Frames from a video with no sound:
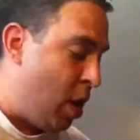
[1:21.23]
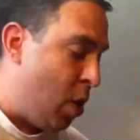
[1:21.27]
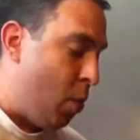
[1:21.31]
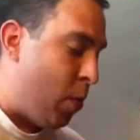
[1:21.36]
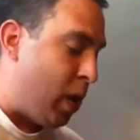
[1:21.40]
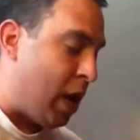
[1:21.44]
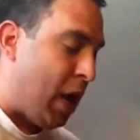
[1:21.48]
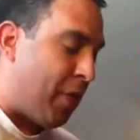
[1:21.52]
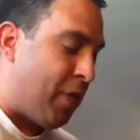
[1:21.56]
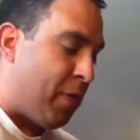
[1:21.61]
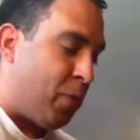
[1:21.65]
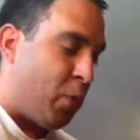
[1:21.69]
We
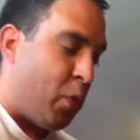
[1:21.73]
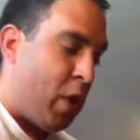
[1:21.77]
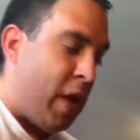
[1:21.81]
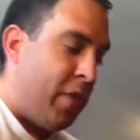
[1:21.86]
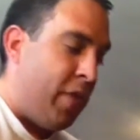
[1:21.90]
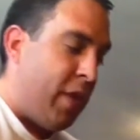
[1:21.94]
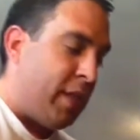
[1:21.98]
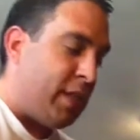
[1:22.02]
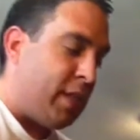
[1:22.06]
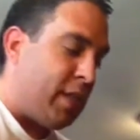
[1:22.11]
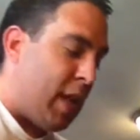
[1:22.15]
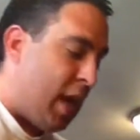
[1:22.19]
got the bread
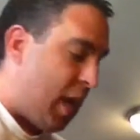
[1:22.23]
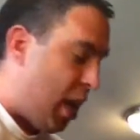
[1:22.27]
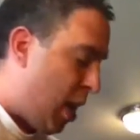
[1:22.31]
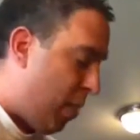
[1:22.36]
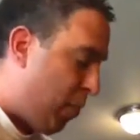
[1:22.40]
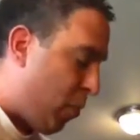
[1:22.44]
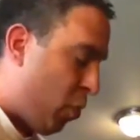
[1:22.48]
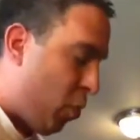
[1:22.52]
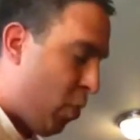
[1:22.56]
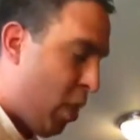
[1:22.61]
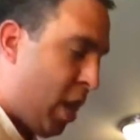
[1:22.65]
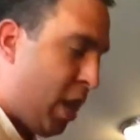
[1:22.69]
that's cut
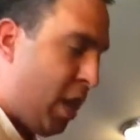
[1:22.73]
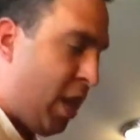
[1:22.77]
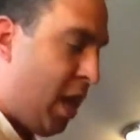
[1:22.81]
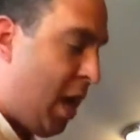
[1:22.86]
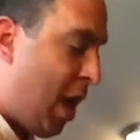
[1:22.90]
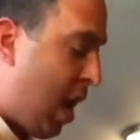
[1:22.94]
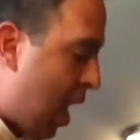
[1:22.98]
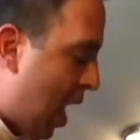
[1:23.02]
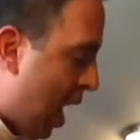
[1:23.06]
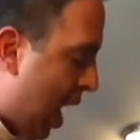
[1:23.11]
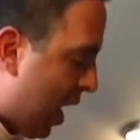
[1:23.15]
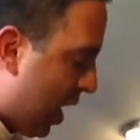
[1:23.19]
up already.
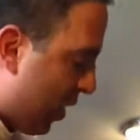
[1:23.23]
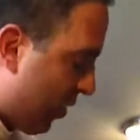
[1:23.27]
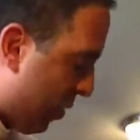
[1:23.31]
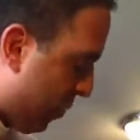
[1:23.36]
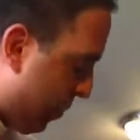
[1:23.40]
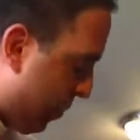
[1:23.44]
I got the